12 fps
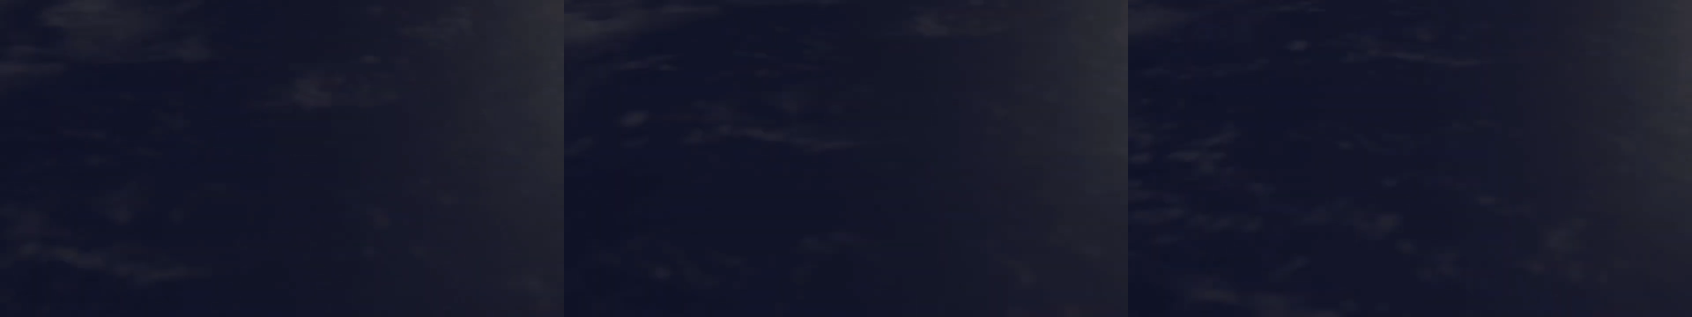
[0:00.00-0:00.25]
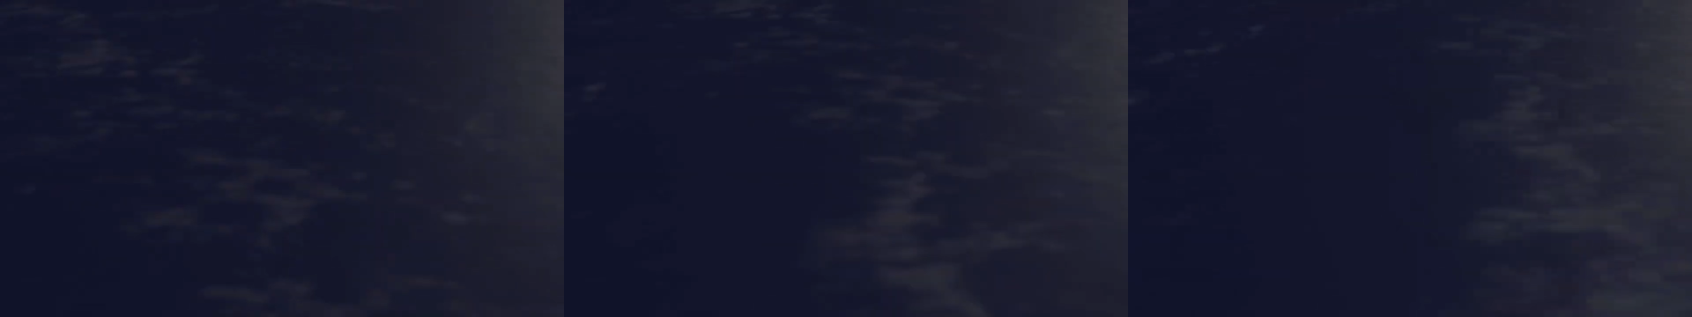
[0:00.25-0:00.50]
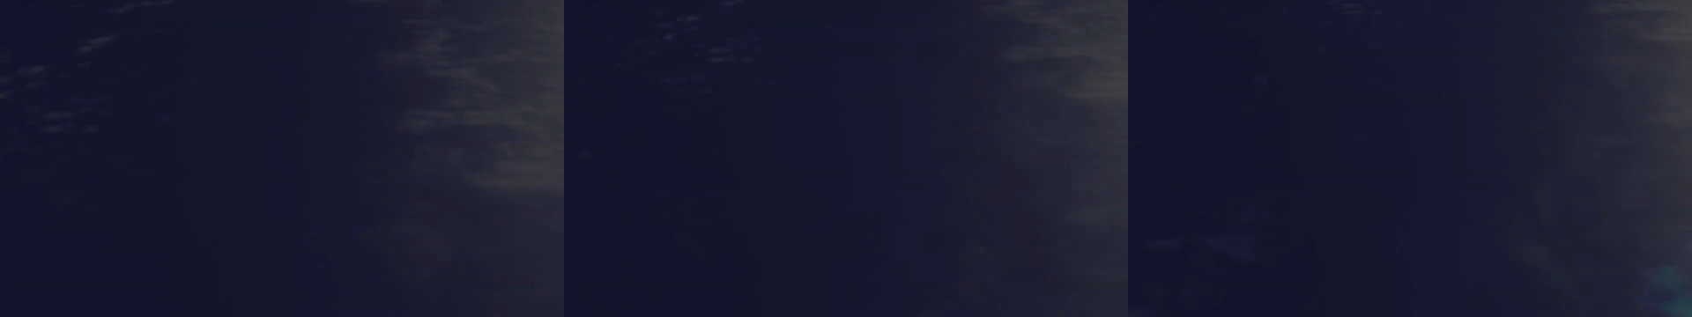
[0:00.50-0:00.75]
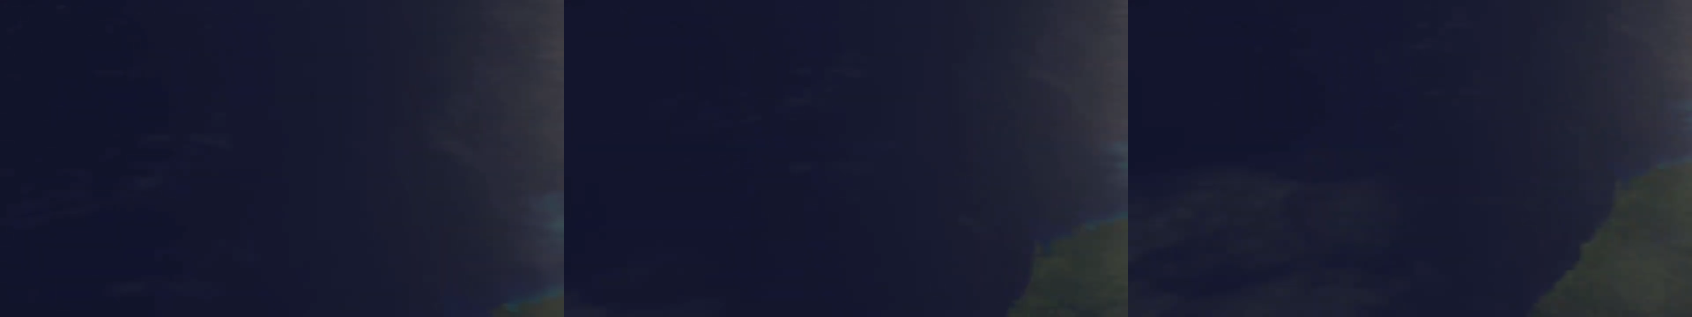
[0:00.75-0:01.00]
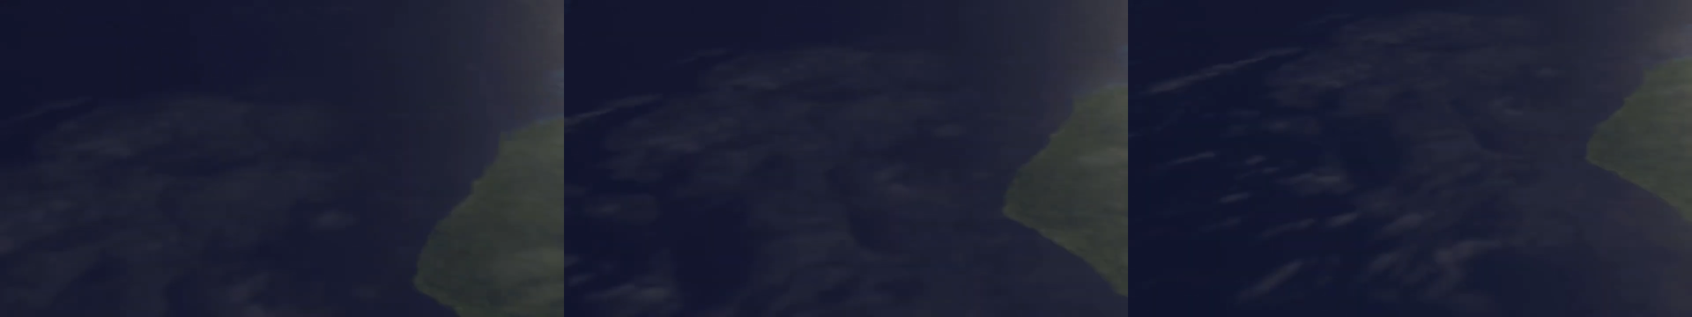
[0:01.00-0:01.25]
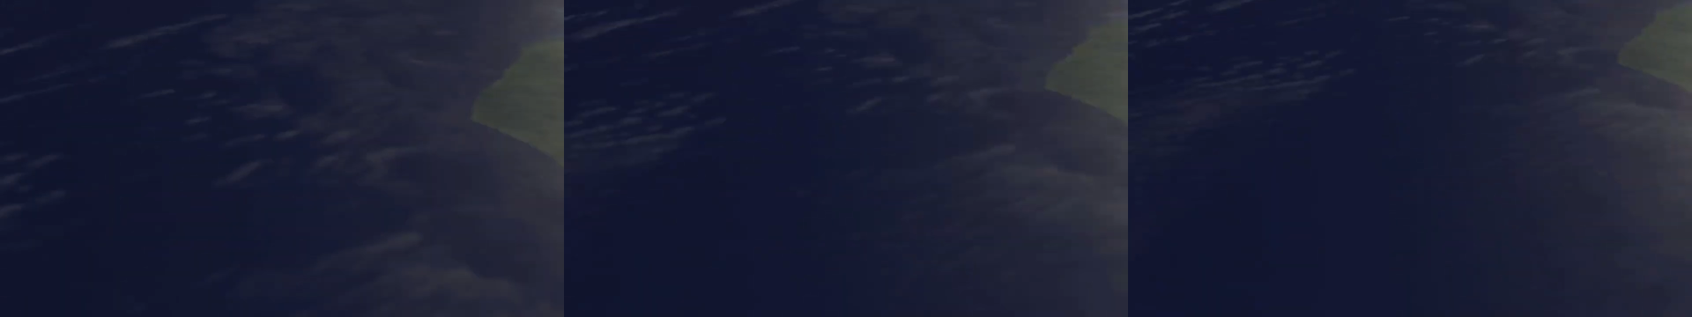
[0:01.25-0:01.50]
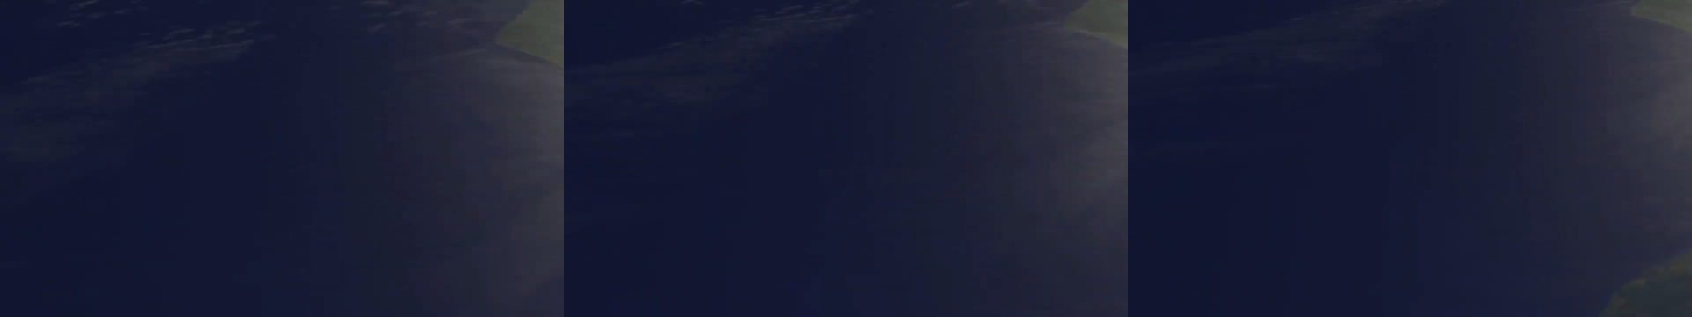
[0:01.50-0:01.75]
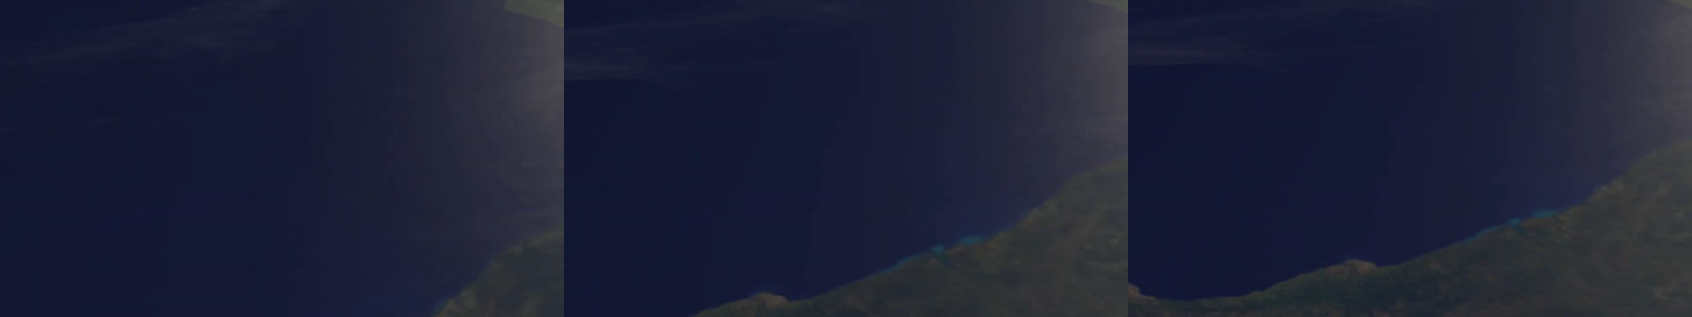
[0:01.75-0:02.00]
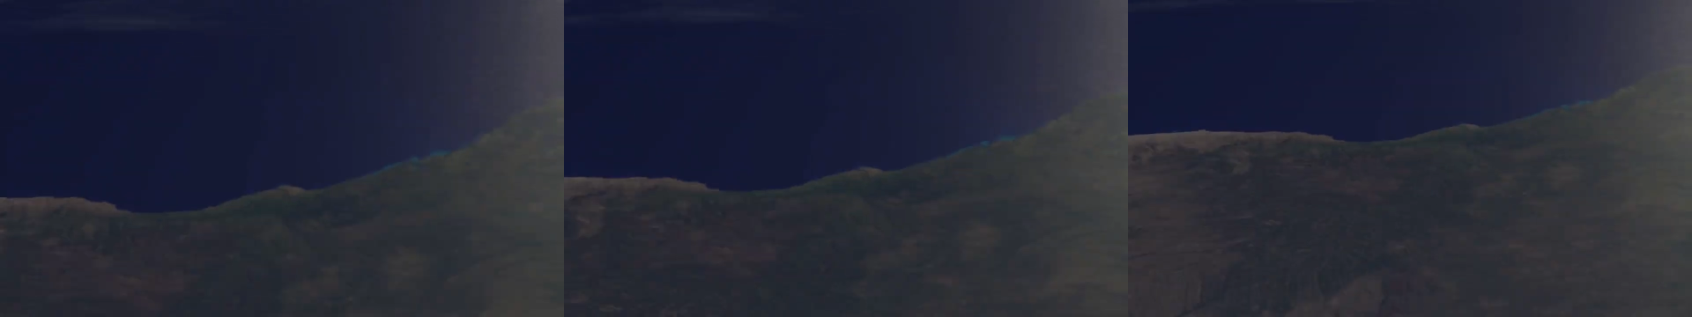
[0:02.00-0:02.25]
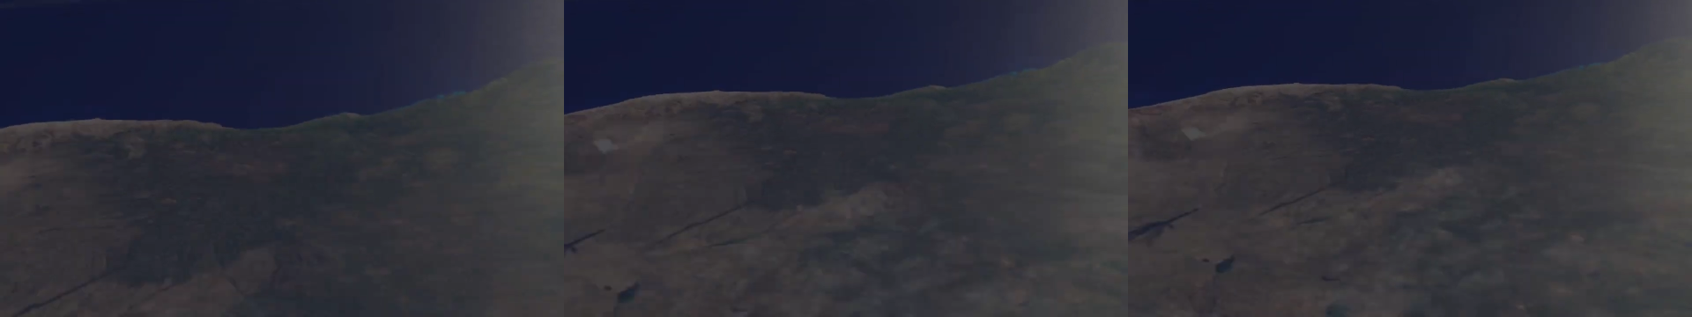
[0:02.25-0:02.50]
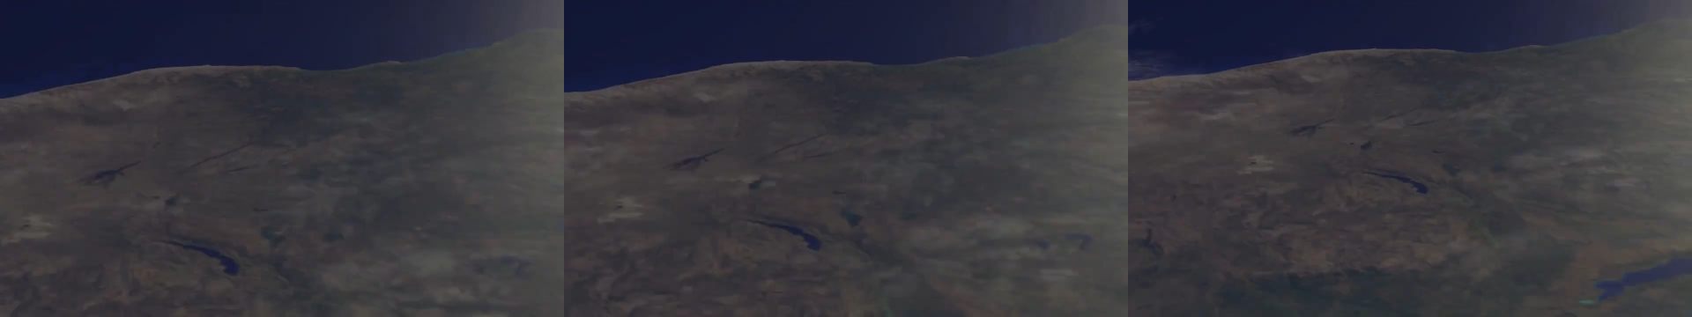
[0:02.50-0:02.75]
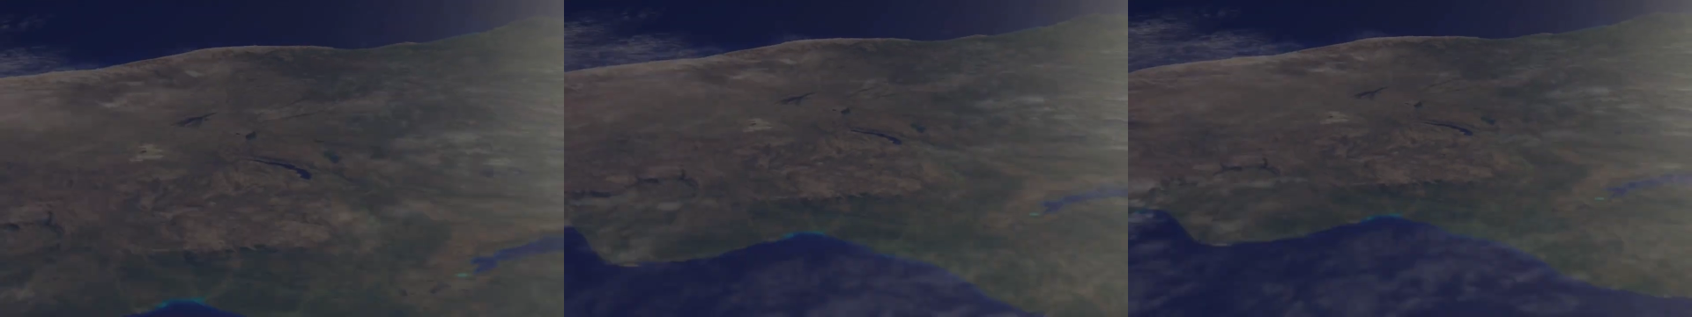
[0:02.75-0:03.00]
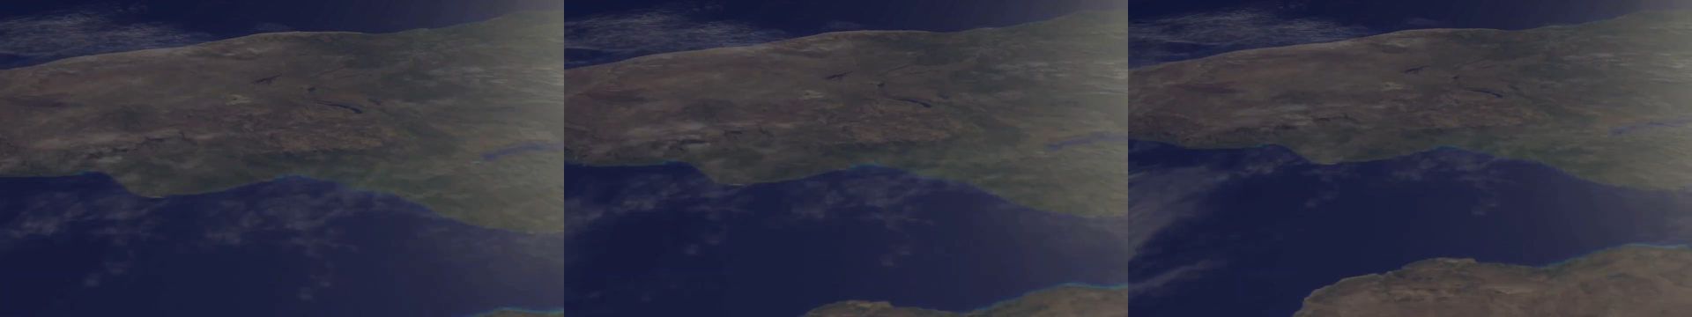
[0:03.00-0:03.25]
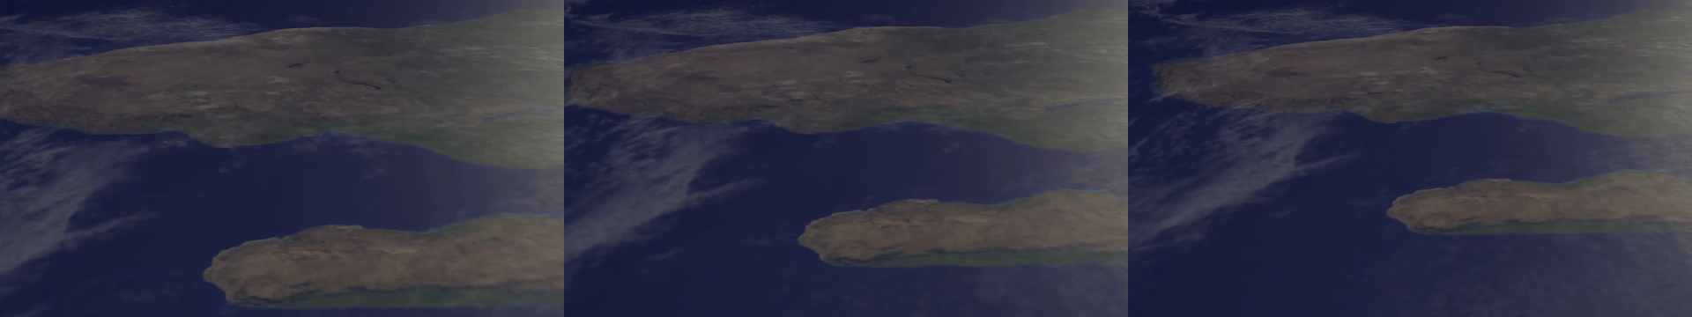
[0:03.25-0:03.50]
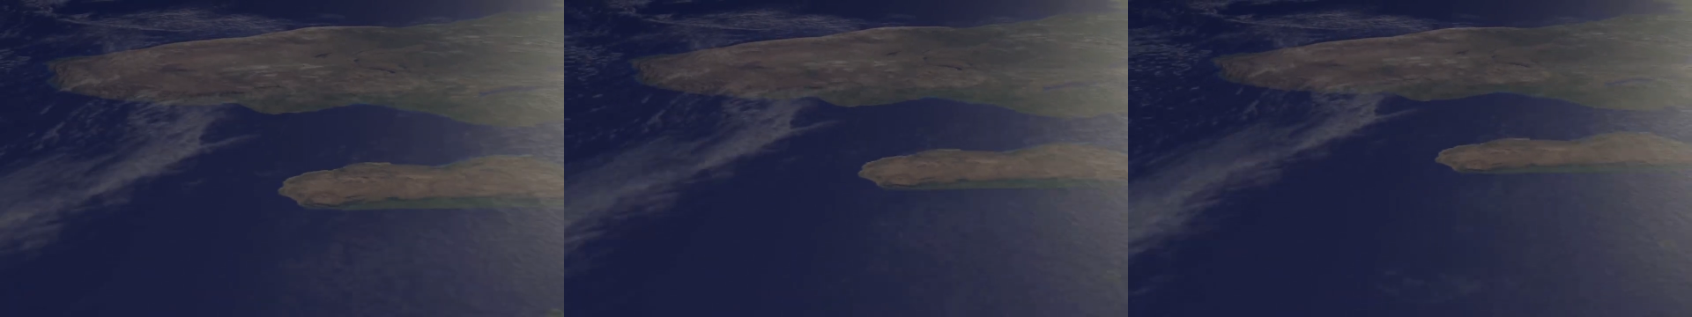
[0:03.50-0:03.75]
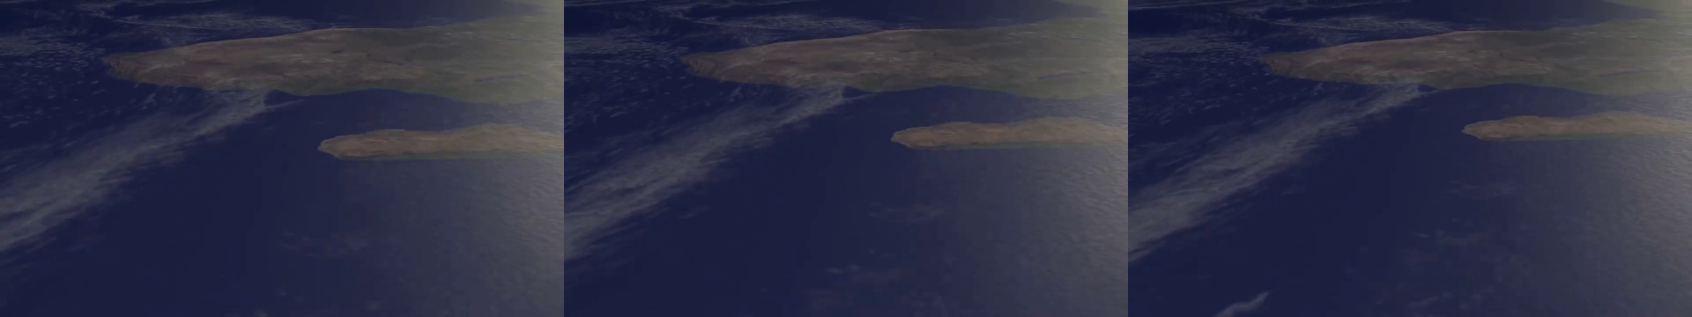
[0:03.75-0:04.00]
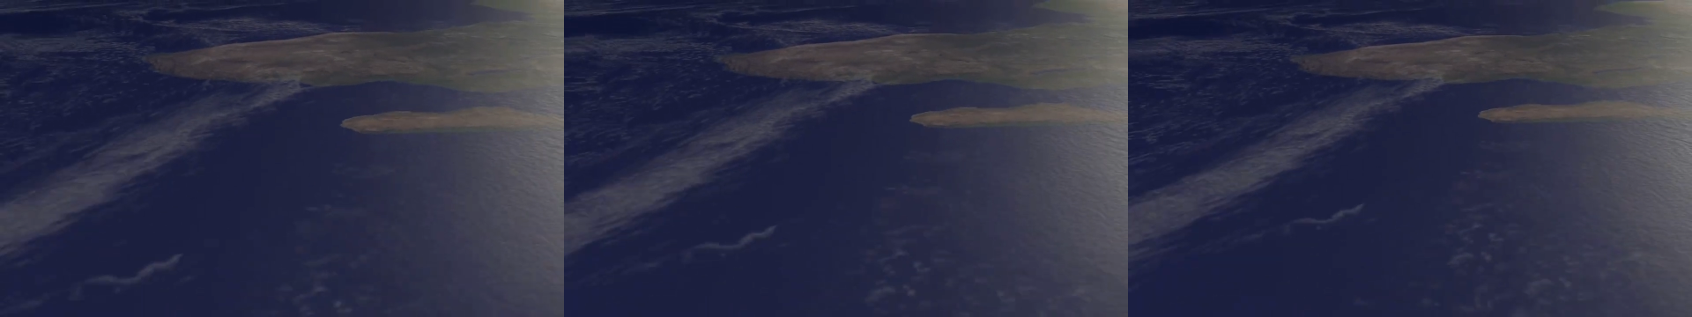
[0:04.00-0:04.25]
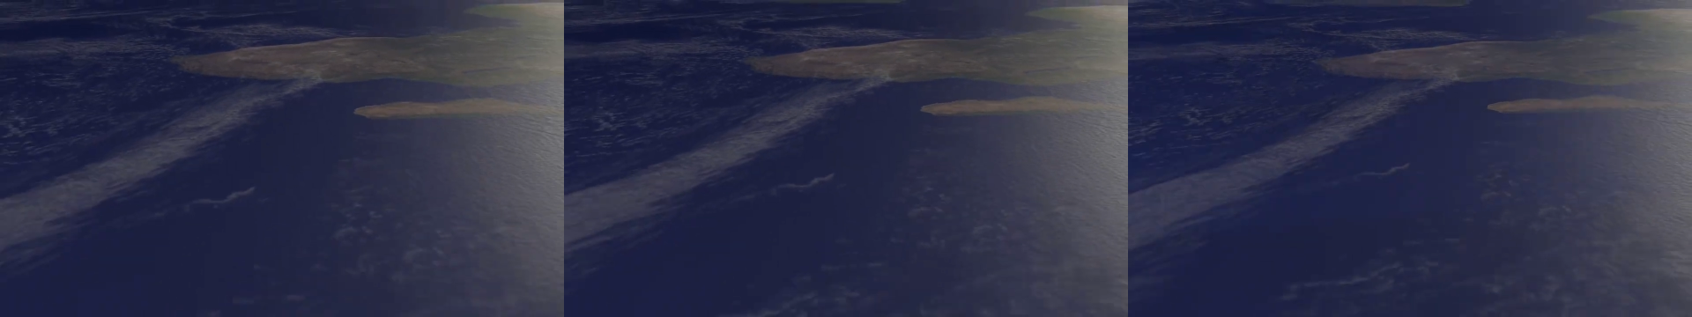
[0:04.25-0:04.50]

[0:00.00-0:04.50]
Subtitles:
(no speaker visible)